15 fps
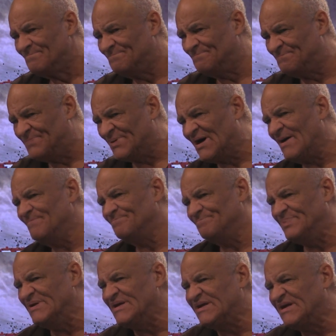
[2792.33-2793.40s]
But
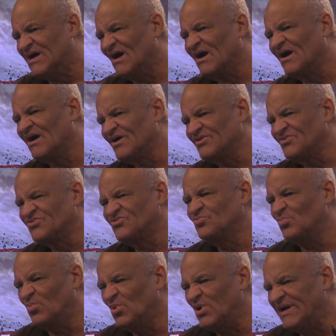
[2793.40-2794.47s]
because
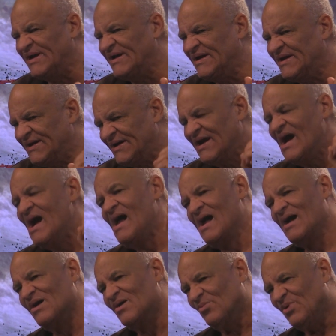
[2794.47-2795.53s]
we
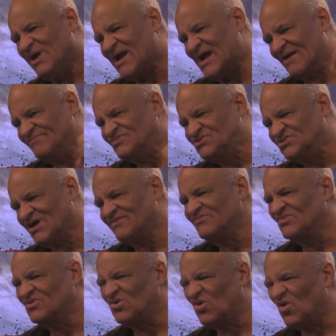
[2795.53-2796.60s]
we have
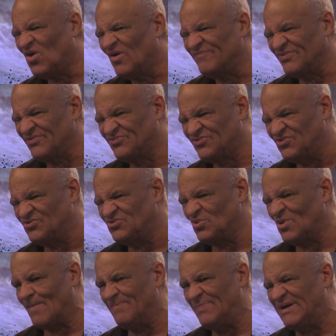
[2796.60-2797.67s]
general officers who are
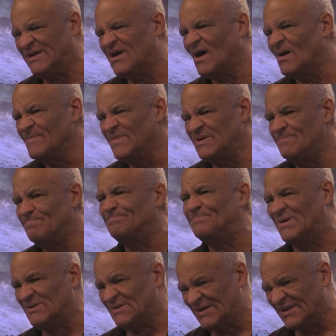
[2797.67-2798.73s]
becoming
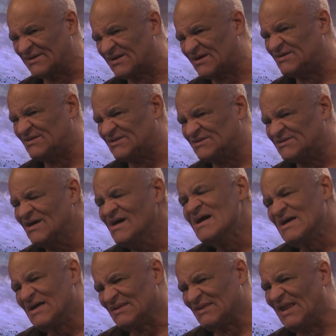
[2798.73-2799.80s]
political
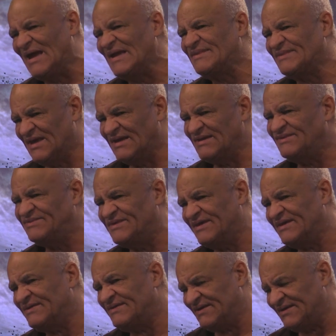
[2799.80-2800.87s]
like they did
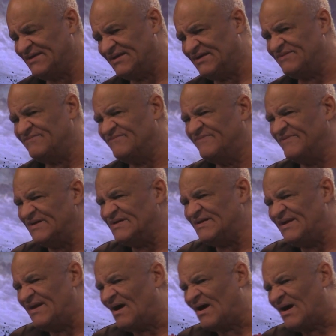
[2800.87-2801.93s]
in
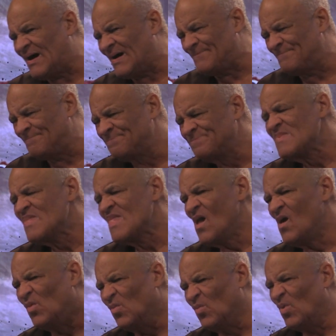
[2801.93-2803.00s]
Vietnam,
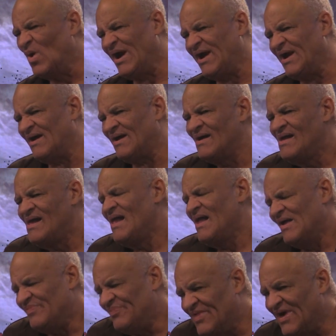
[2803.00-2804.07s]
where
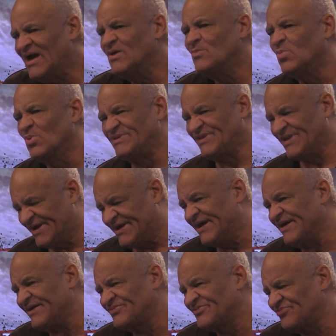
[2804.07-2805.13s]
they would
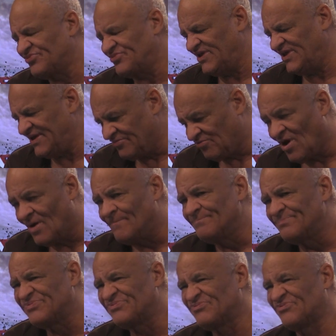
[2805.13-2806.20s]
kiss the
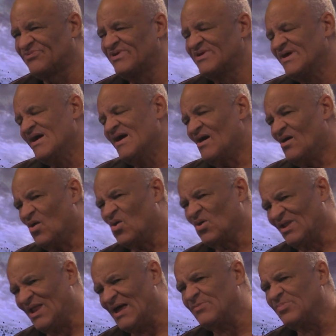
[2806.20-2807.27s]
rumps, or
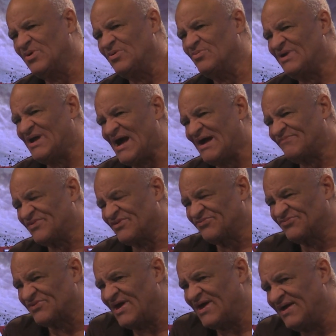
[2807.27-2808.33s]
like we would have to
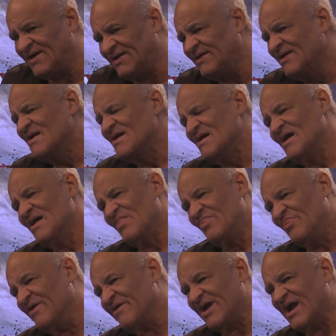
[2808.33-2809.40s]
say,
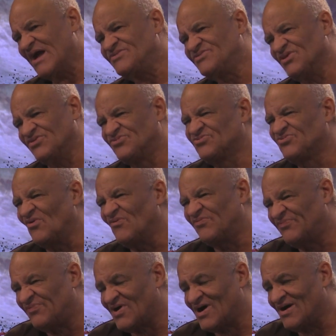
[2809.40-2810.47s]
their heads are so
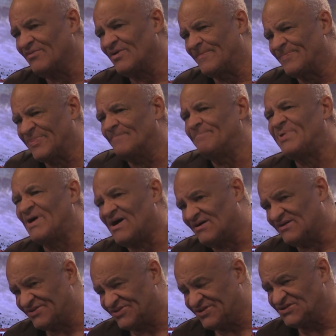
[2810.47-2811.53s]
far up the
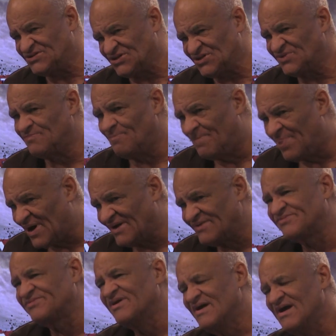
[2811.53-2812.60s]
politician's butts,
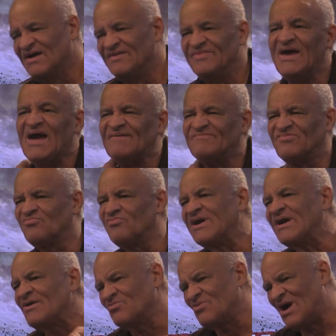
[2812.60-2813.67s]
they have a ring
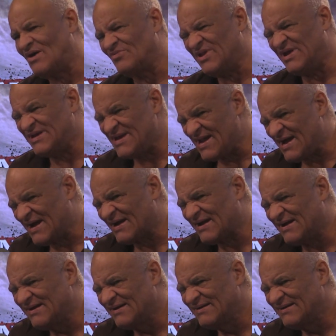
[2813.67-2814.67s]
around the neck.